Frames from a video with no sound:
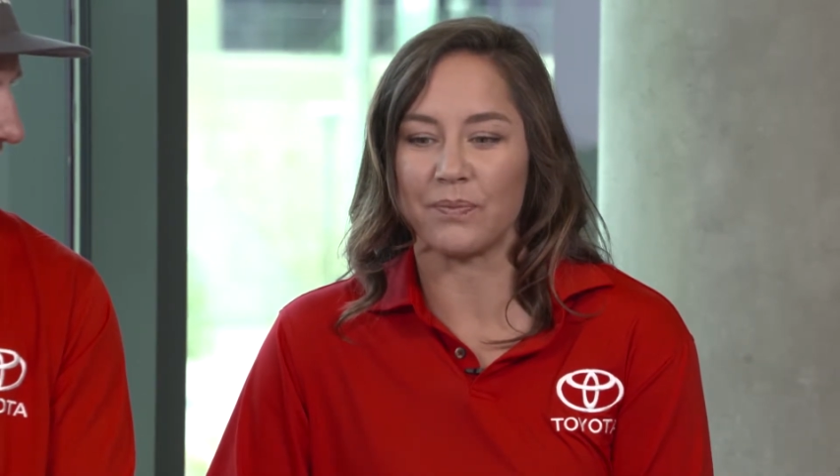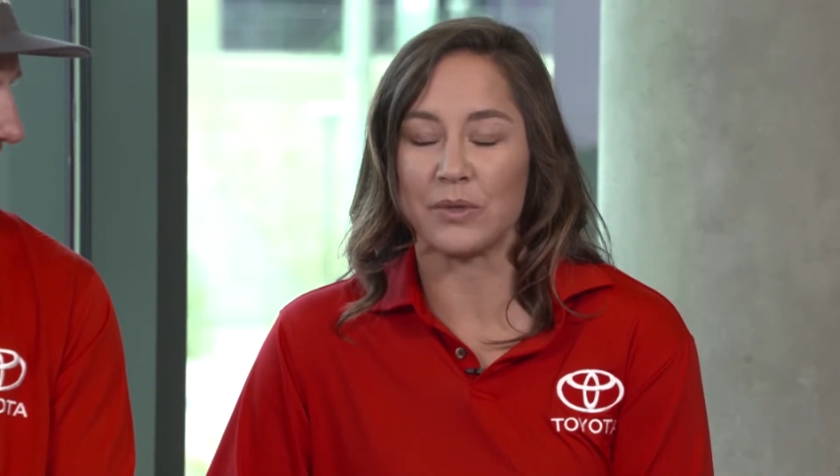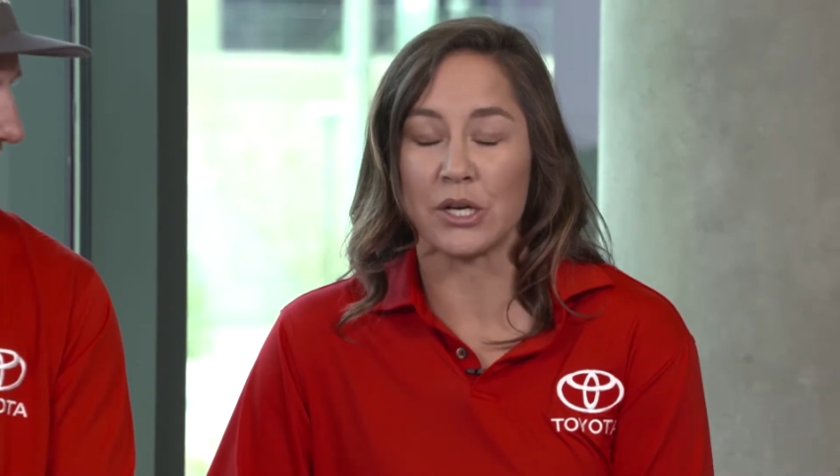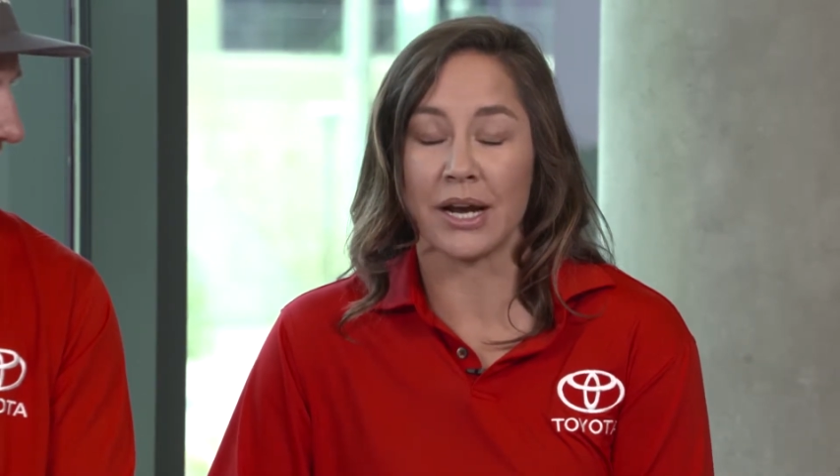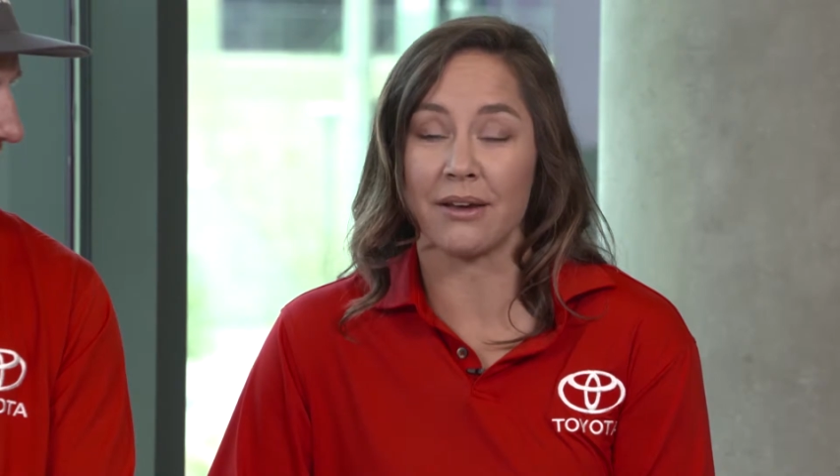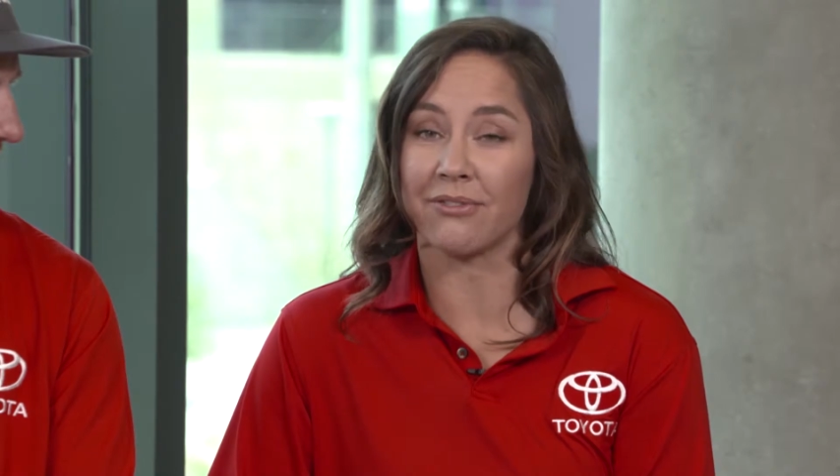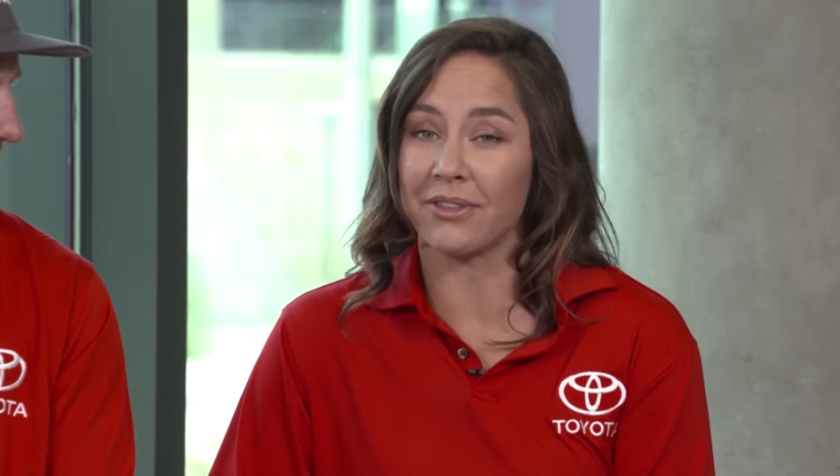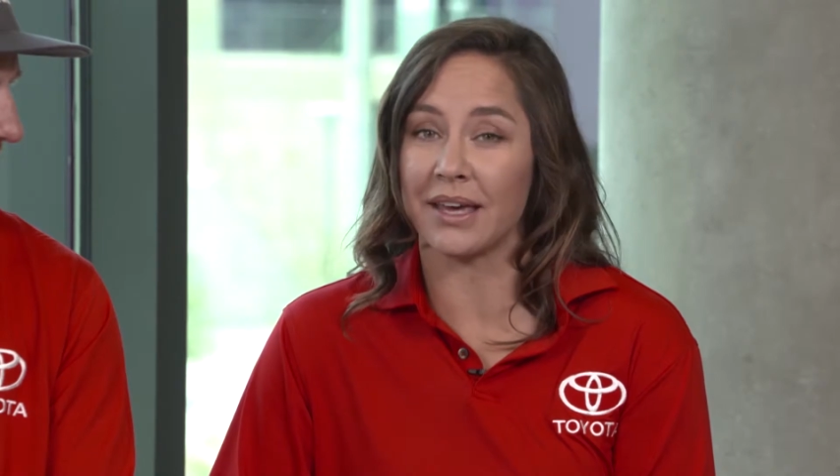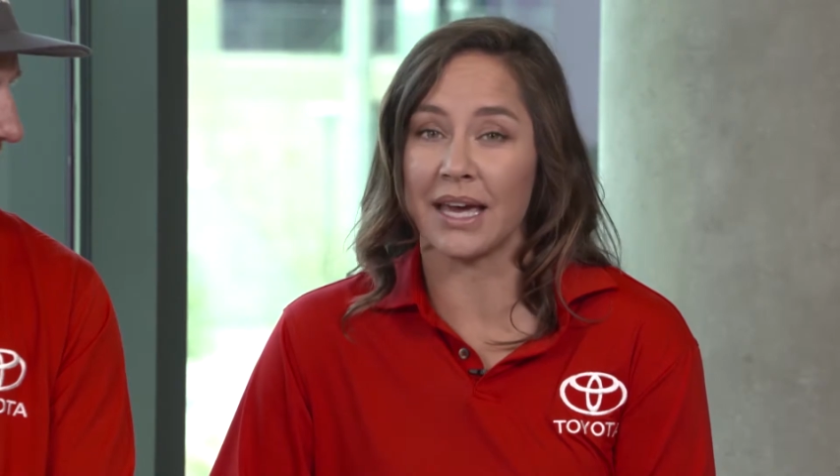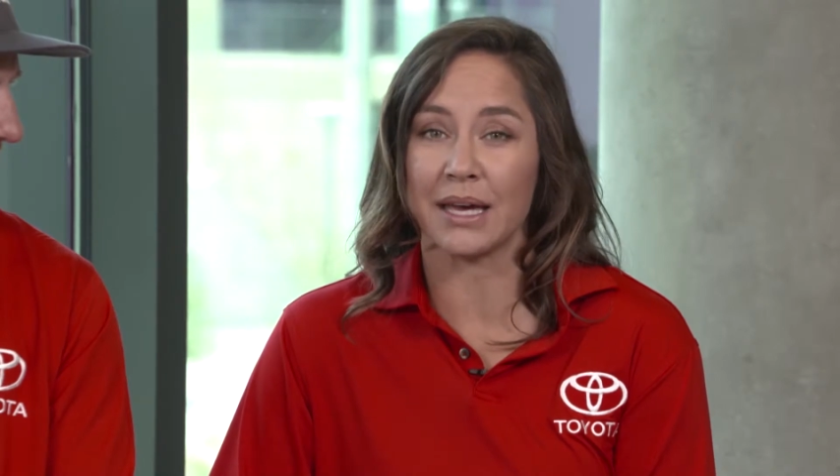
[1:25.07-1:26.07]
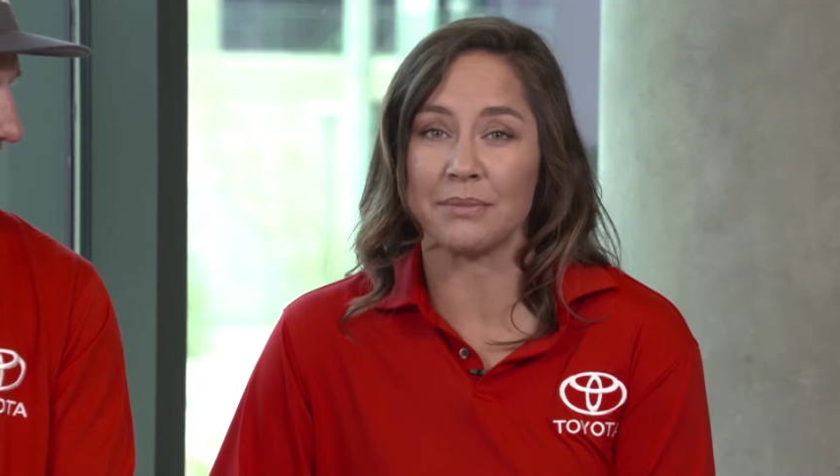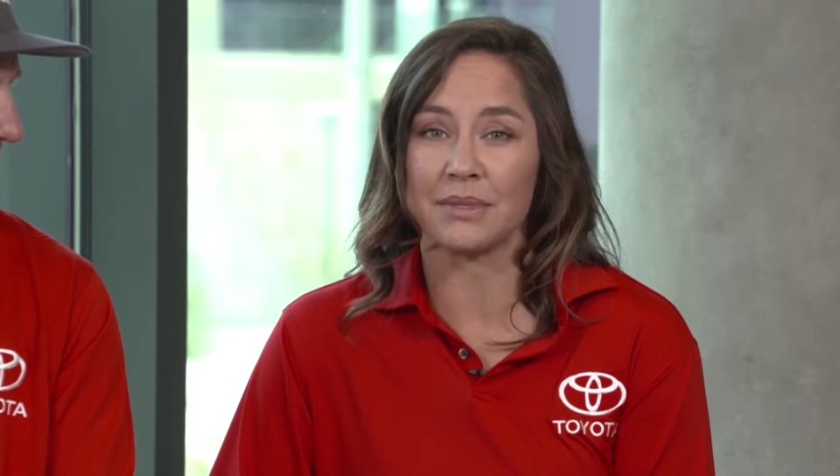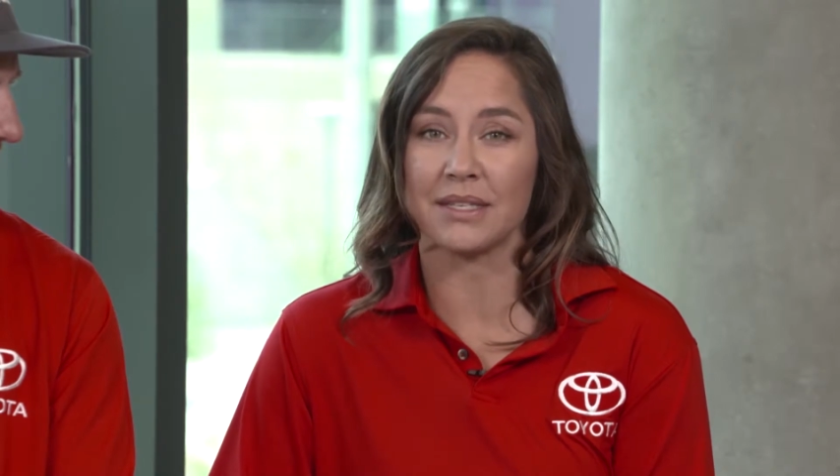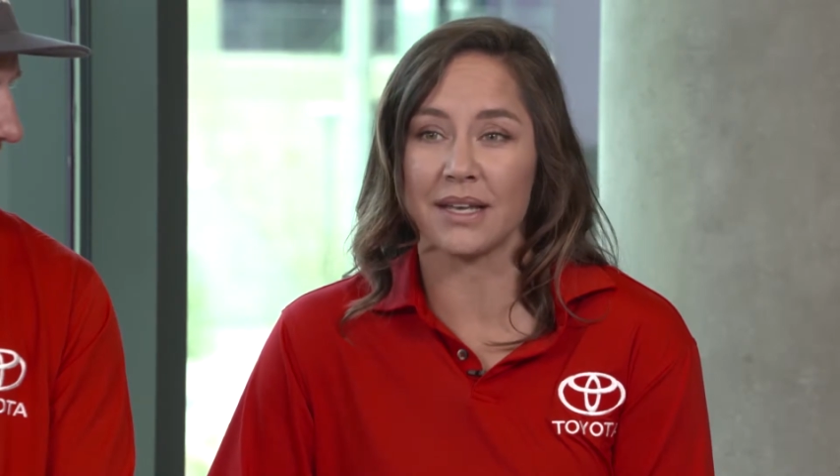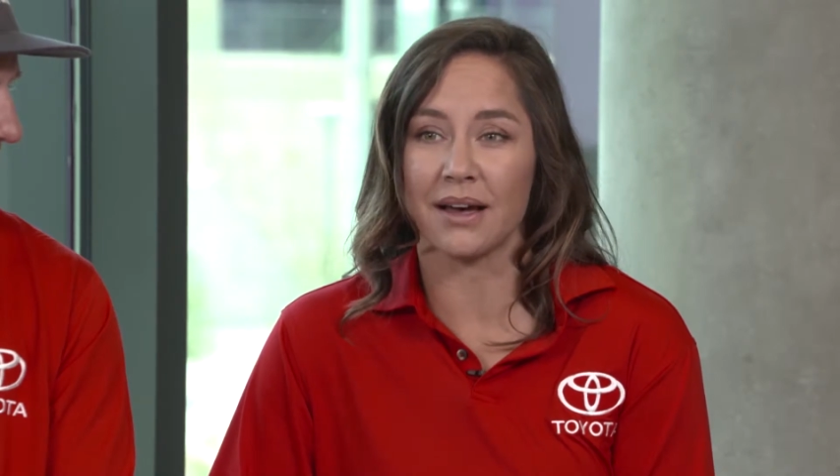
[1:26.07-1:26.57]
training for the
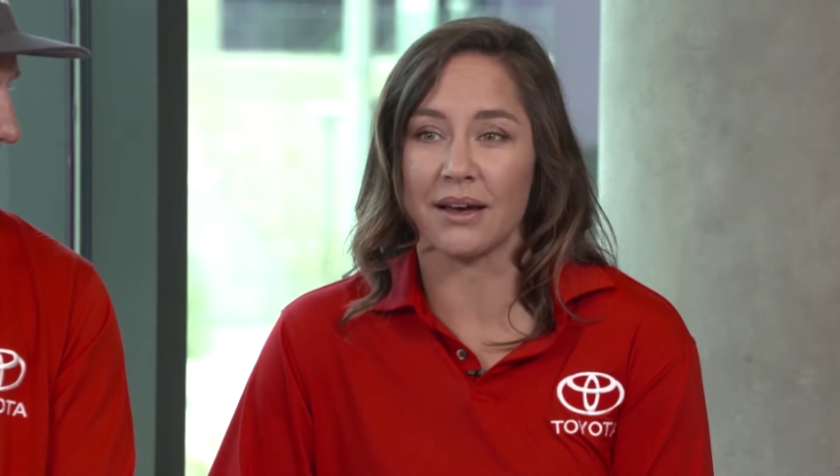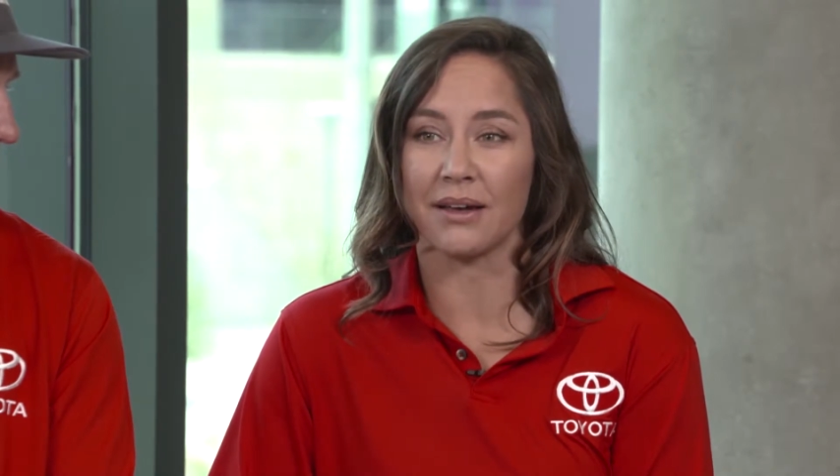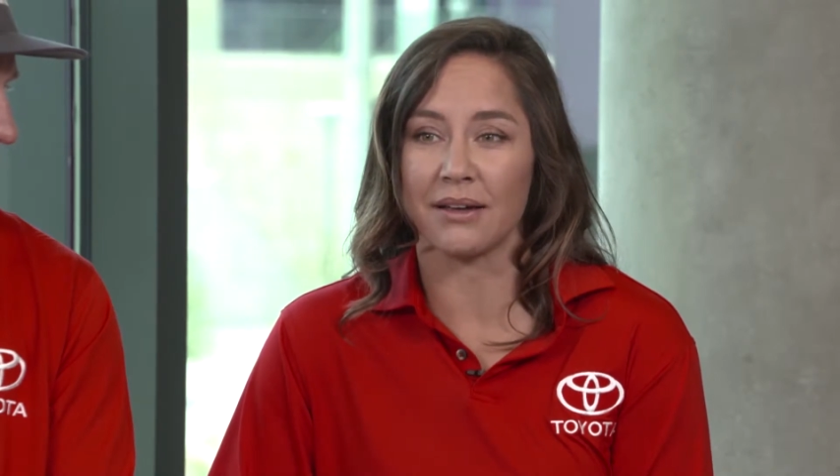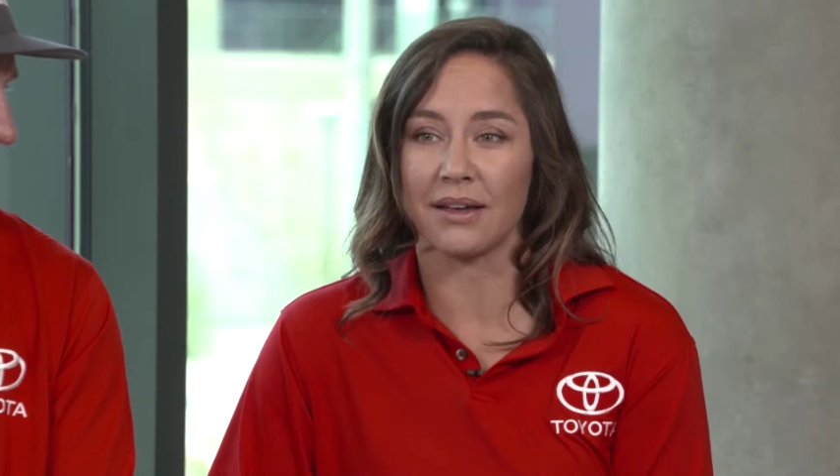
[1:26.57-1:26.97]
games uh,